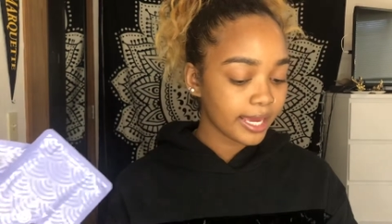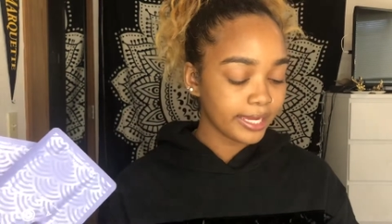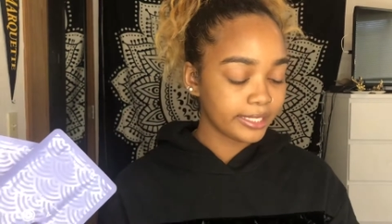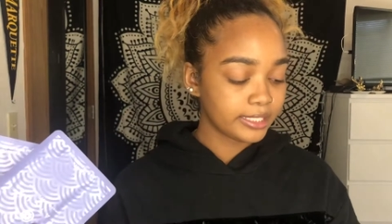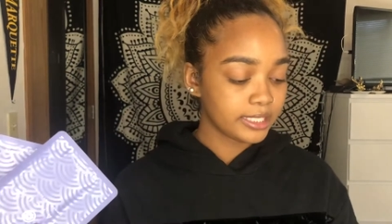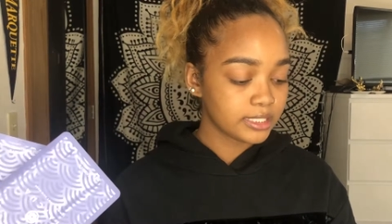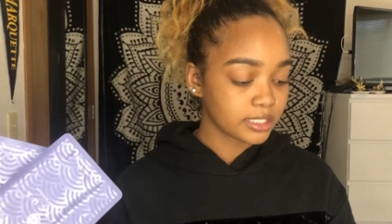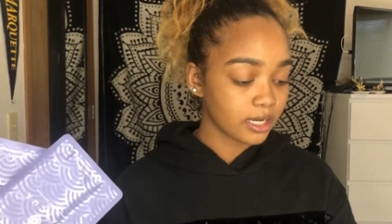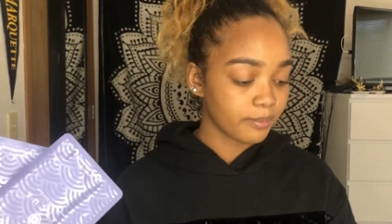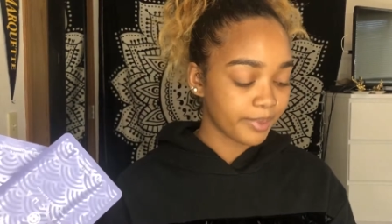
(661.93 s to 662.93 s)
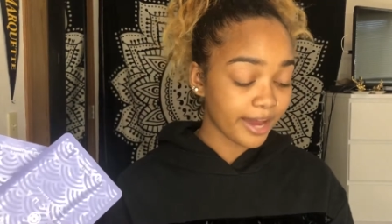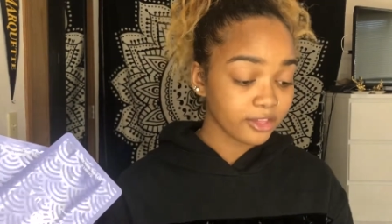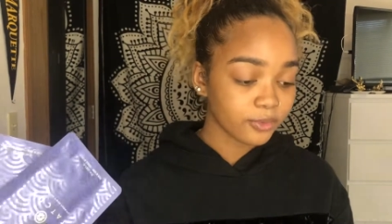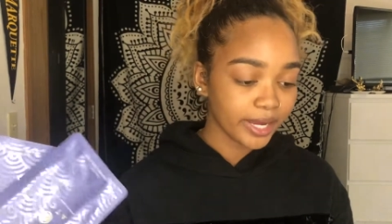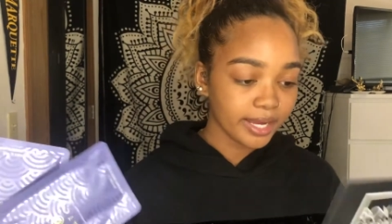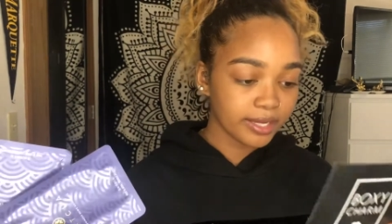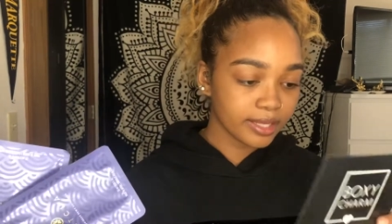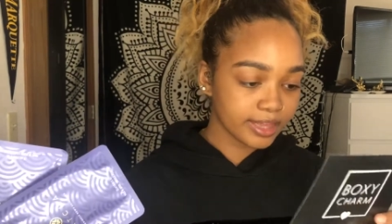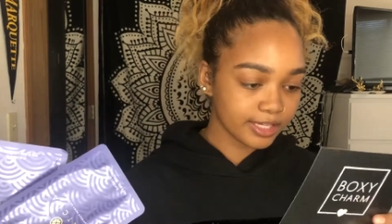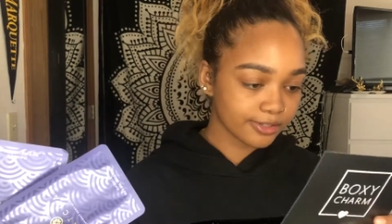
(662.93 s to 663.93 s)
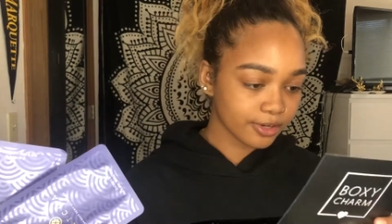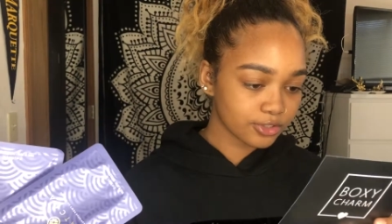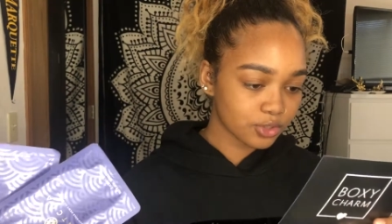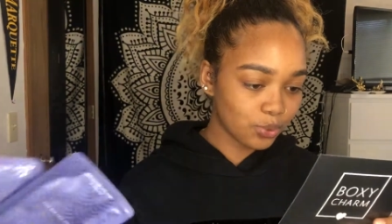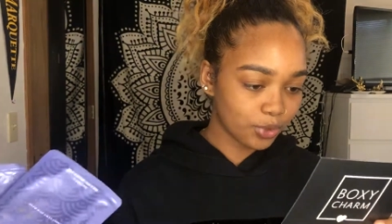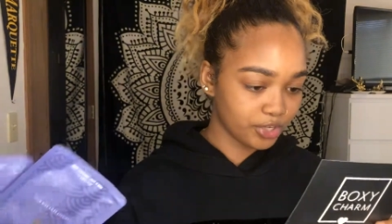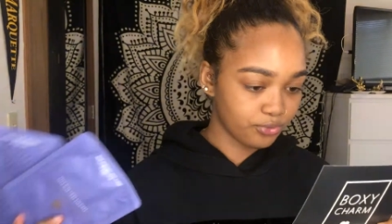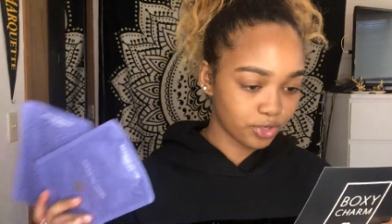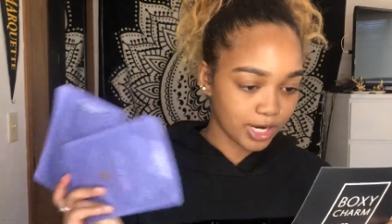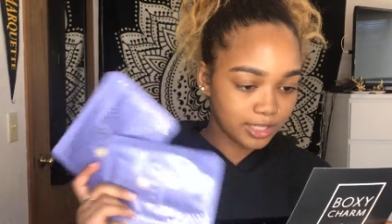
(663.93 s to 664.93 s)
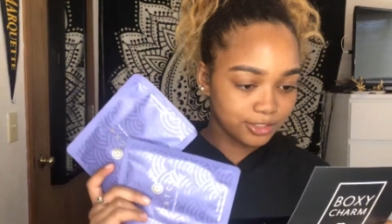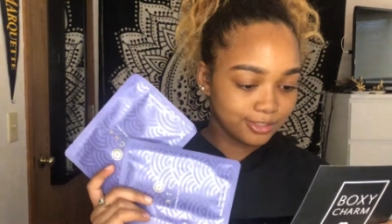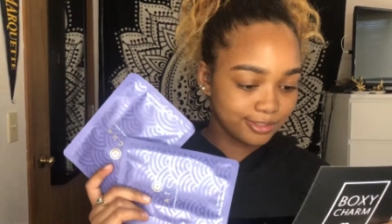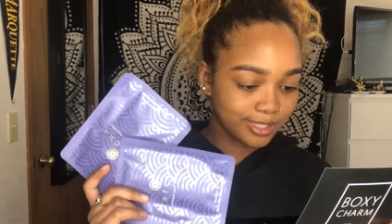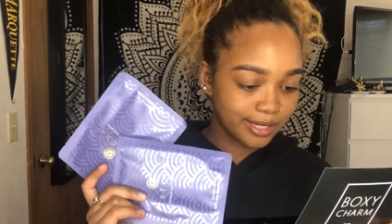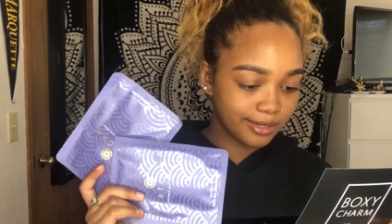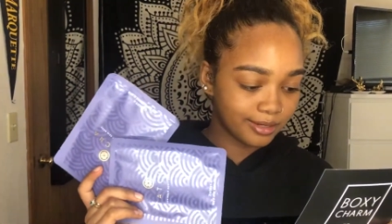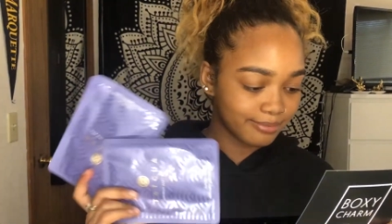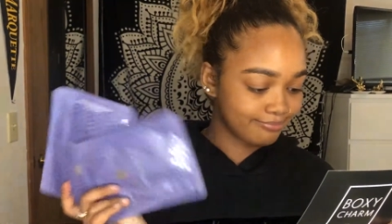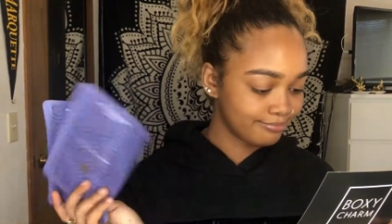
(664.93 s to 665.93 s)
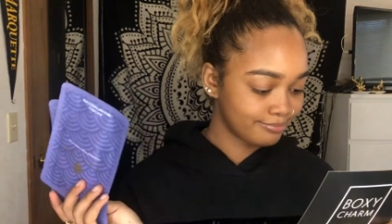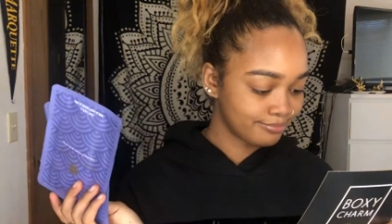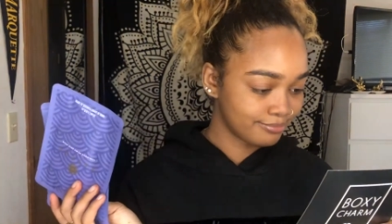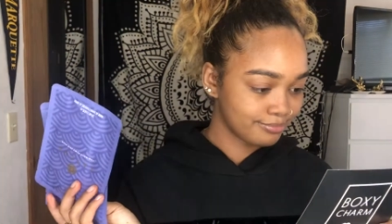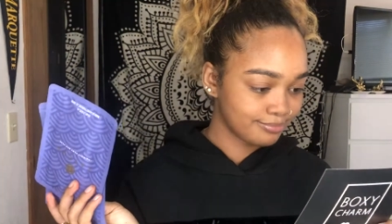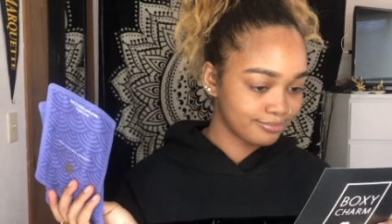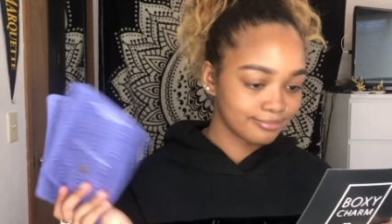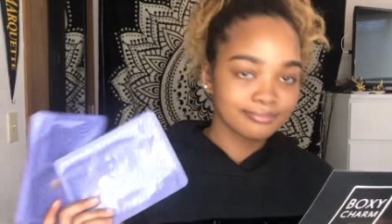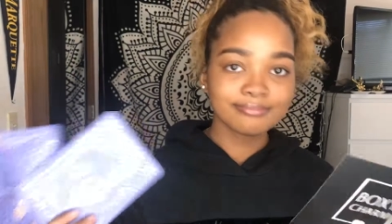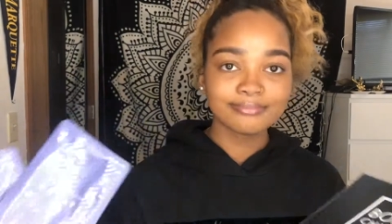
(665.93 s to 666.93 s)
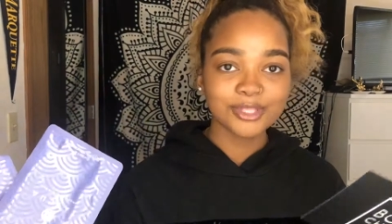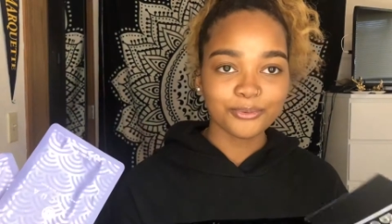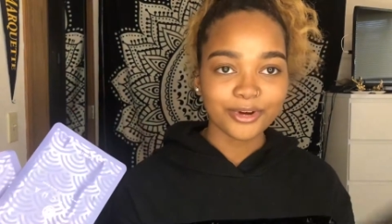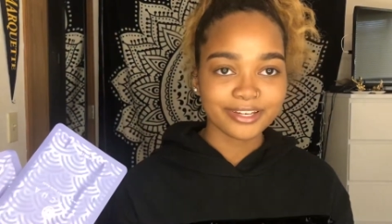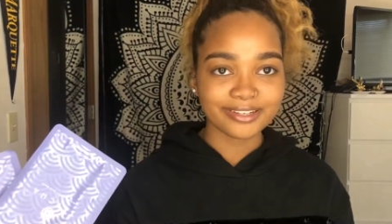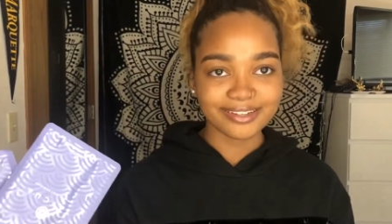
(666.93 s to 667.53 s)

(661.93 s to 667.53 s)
and by the way, these are $24. Like, what?